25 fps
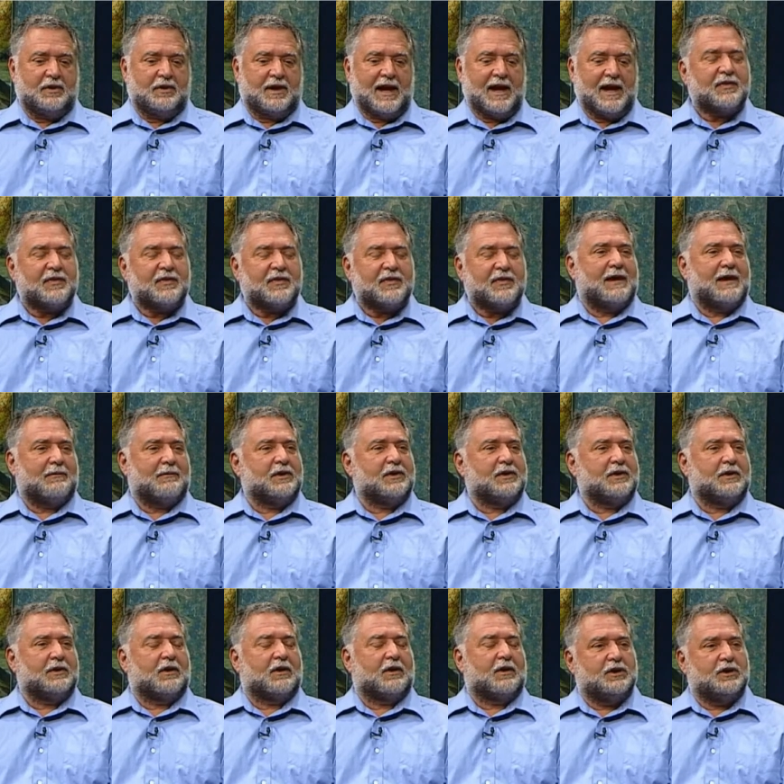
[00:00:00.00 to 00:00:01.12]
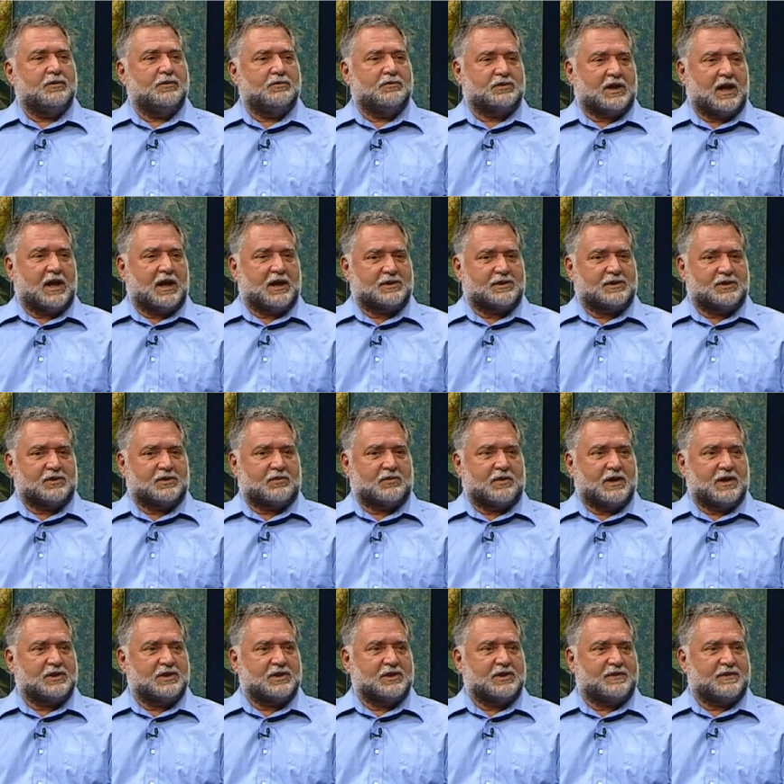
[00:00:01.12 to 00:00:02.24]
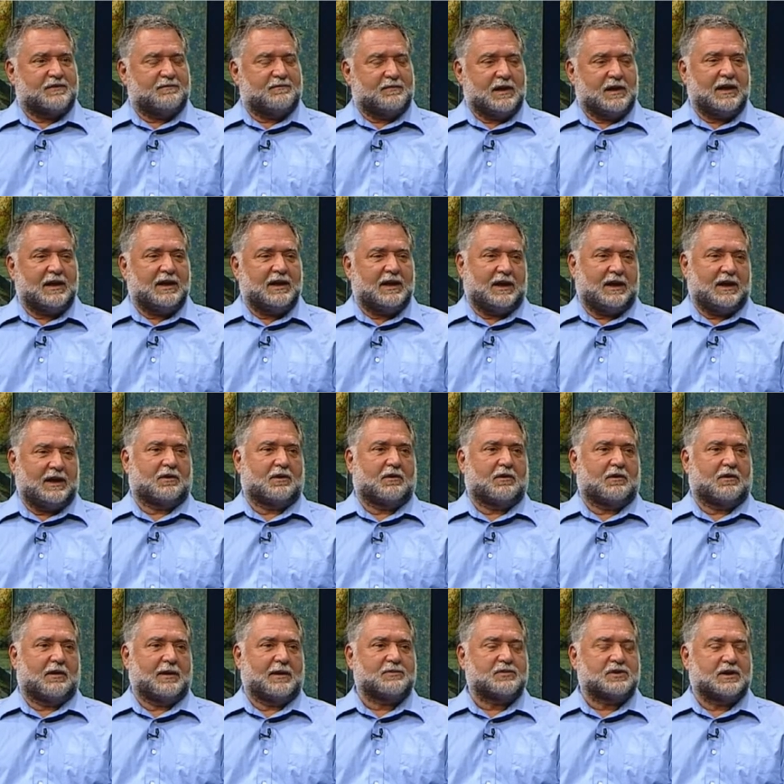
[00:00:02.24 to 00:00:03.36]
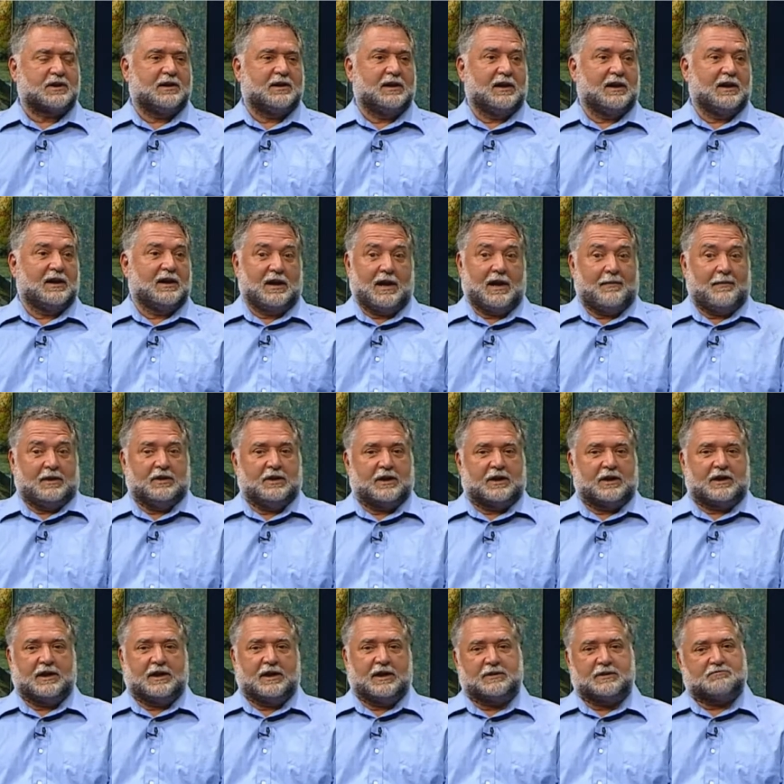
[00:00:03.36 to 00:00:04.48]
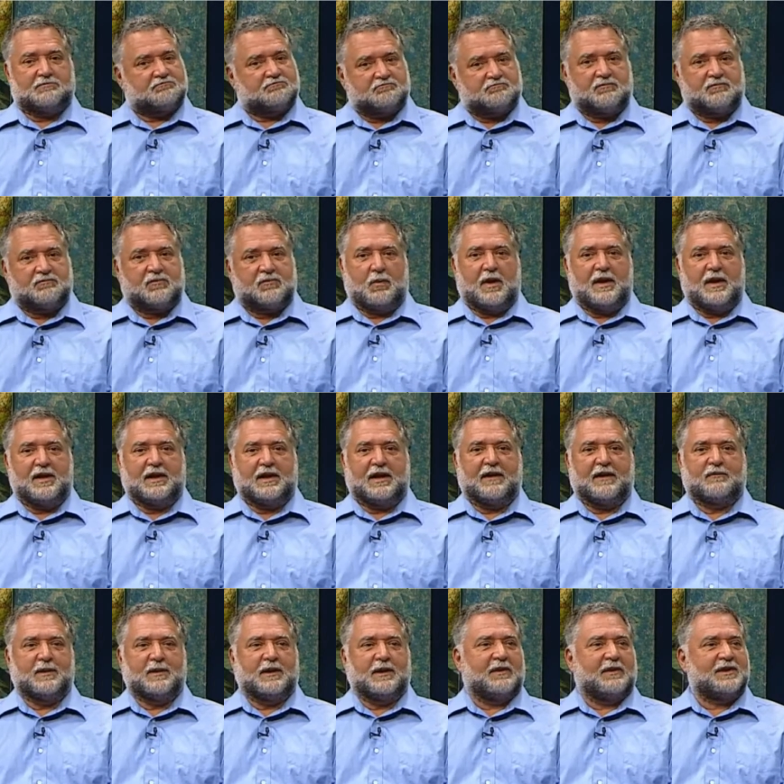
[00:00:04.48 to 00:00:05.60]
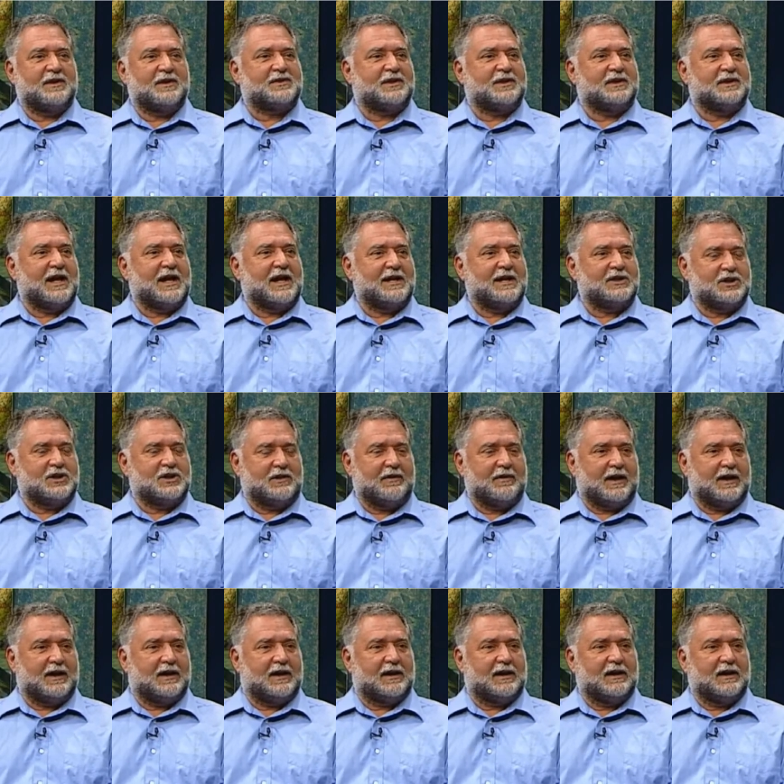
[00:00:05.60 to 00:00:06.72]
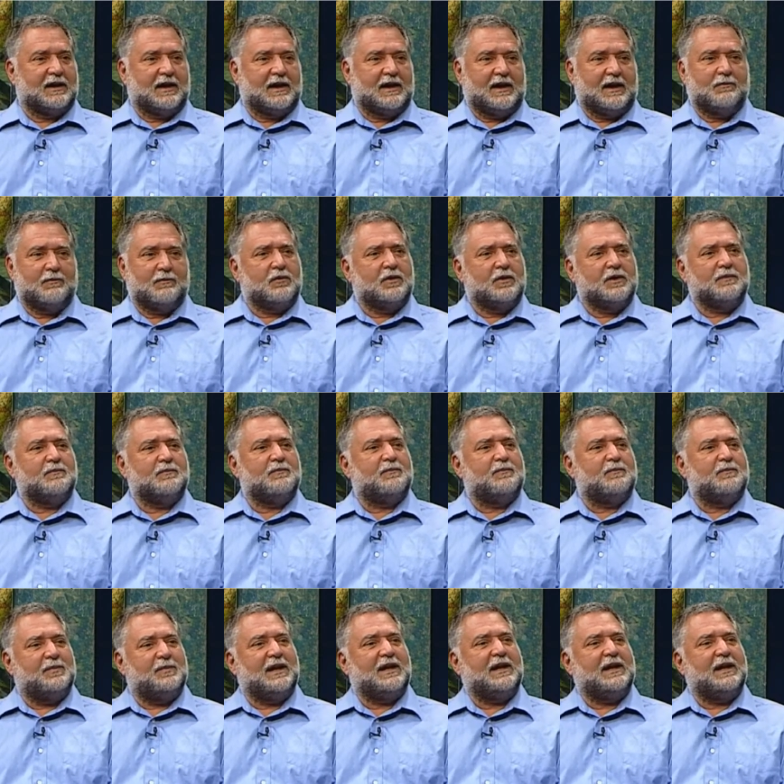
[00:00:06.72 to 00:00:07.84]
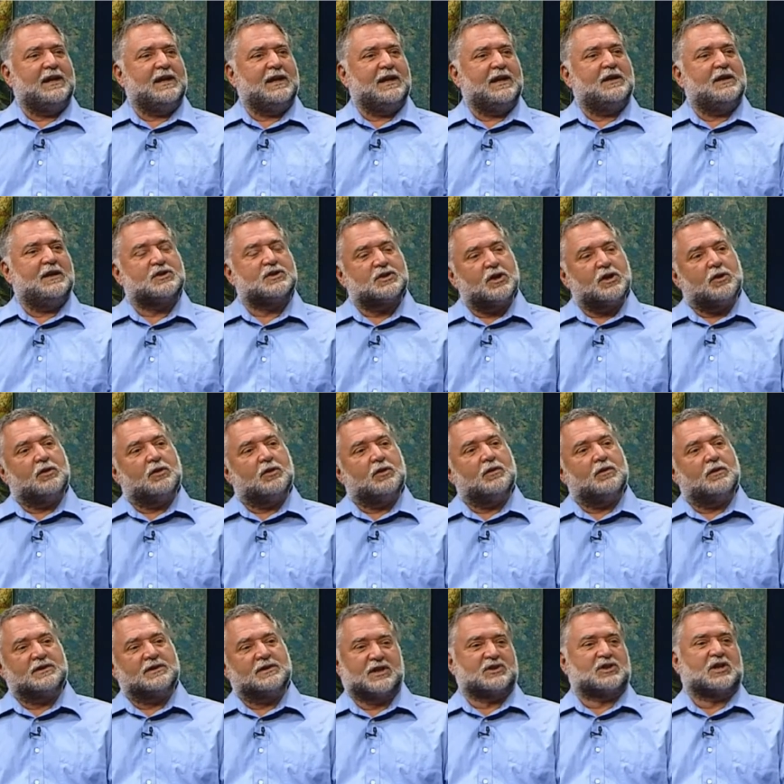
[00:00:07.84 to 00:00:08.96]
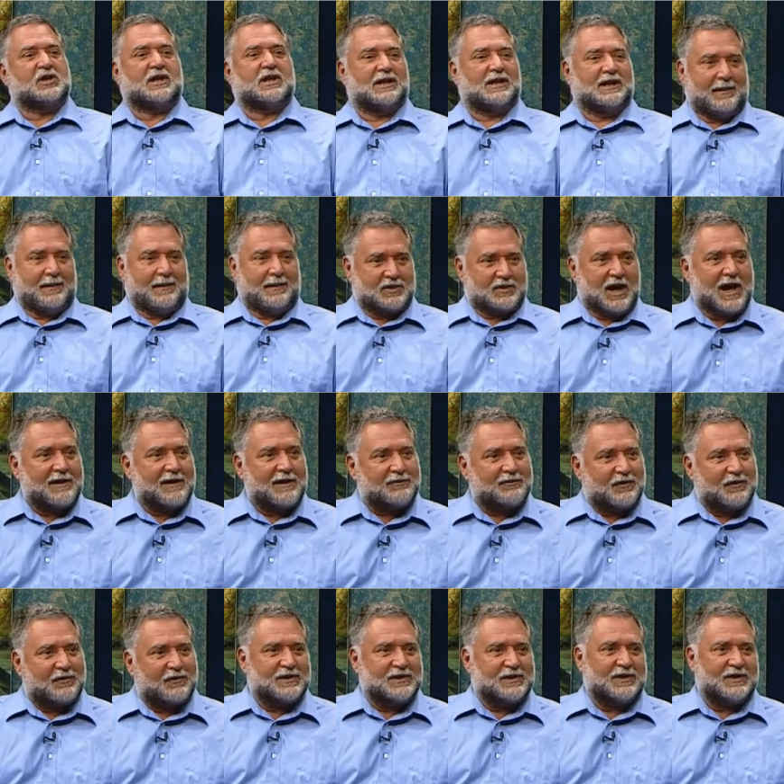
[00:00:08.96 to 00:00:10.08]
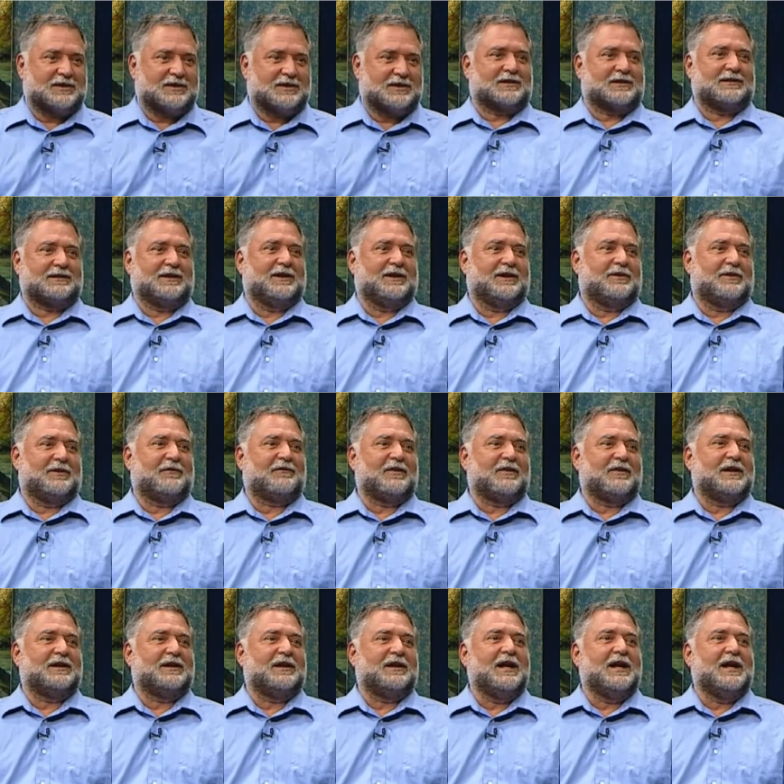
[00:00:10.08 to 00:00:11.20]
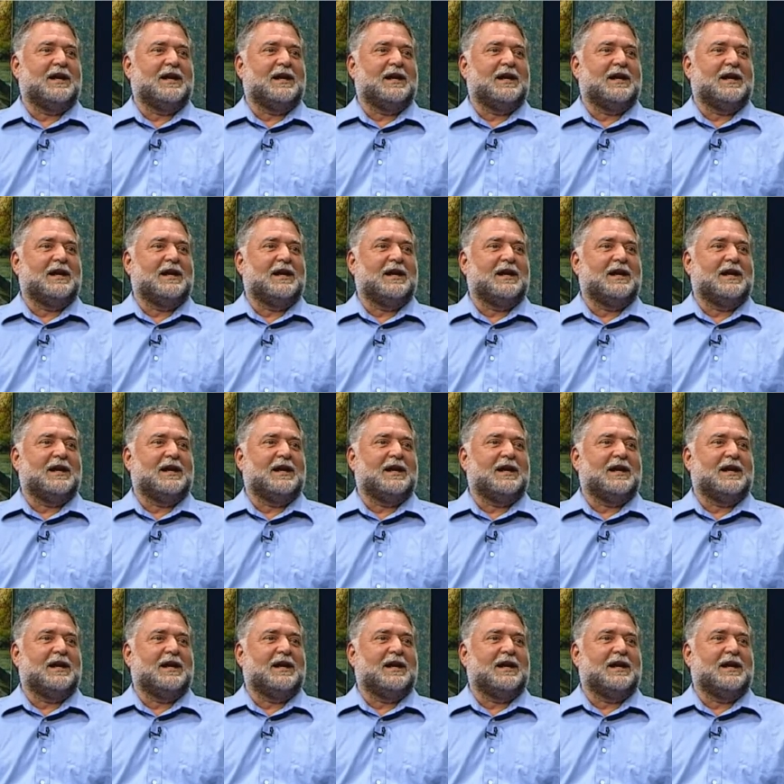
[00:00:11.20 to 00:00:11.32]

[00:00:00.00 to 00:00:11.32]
get that when there are huge concentrations of money and corruption. I mean, look at the way the government runs in Nigeria. It wouldn't be so such a kleptocracy, you know, if it